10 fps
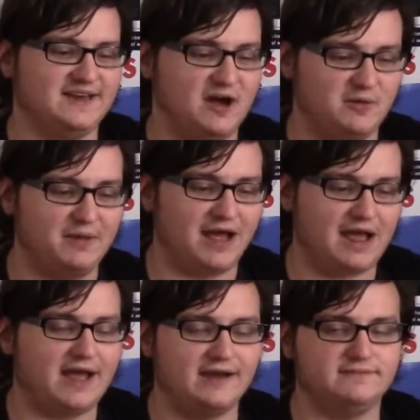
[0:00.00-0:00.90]
No,
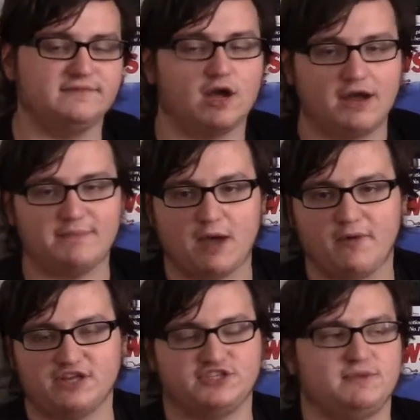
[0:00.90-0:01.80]
I, no, I'm not
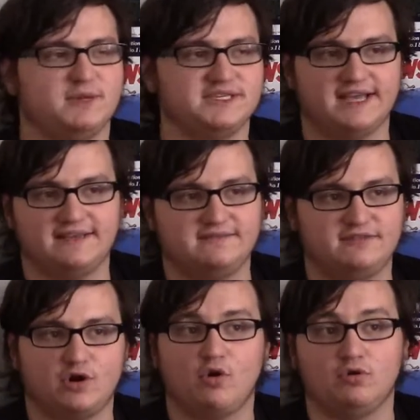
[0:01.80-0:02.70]
watching them because I,
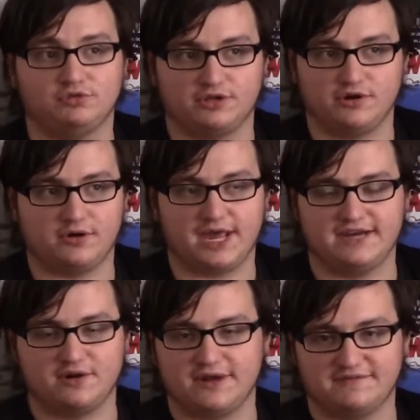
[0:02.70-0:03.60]
they're older, okay?
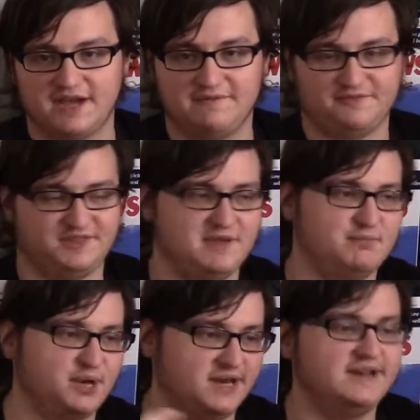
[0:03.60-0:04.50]
I don't have time for them.
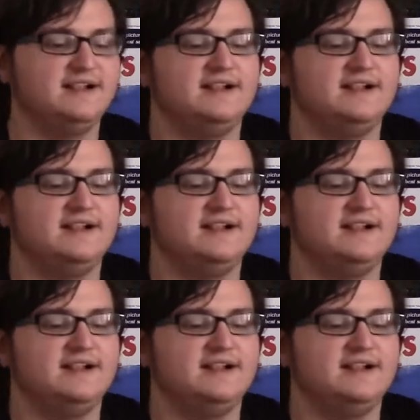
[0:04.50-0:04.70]
But